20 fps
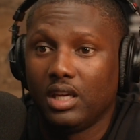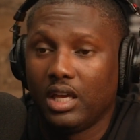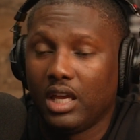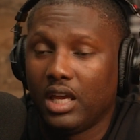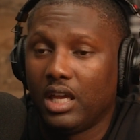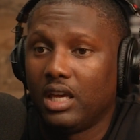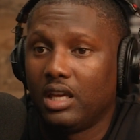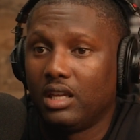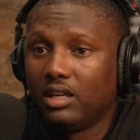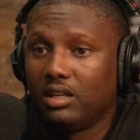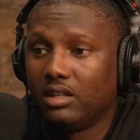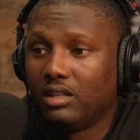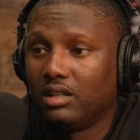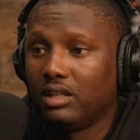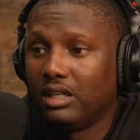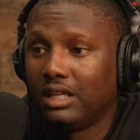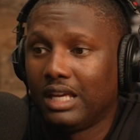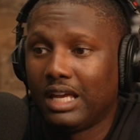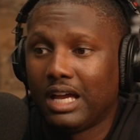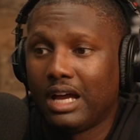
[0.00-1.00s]
And
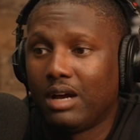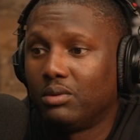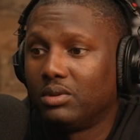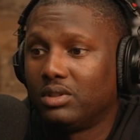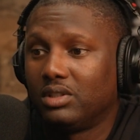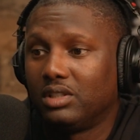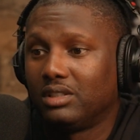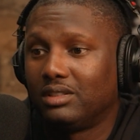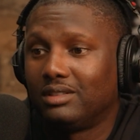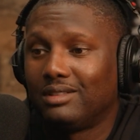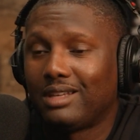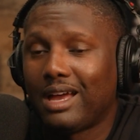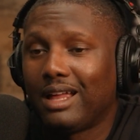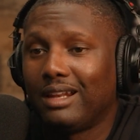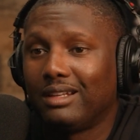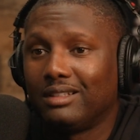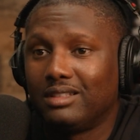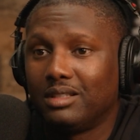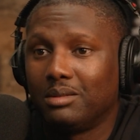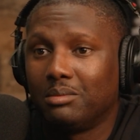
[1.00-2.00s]
the guy was just
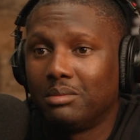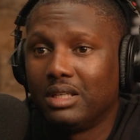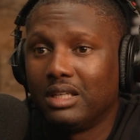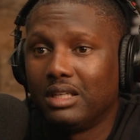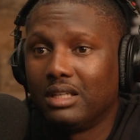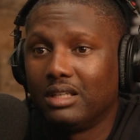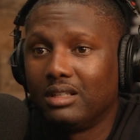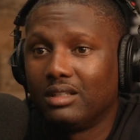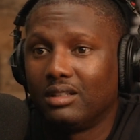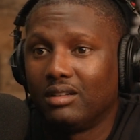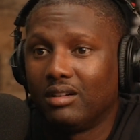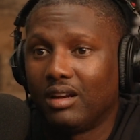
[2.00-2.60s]
talented, man.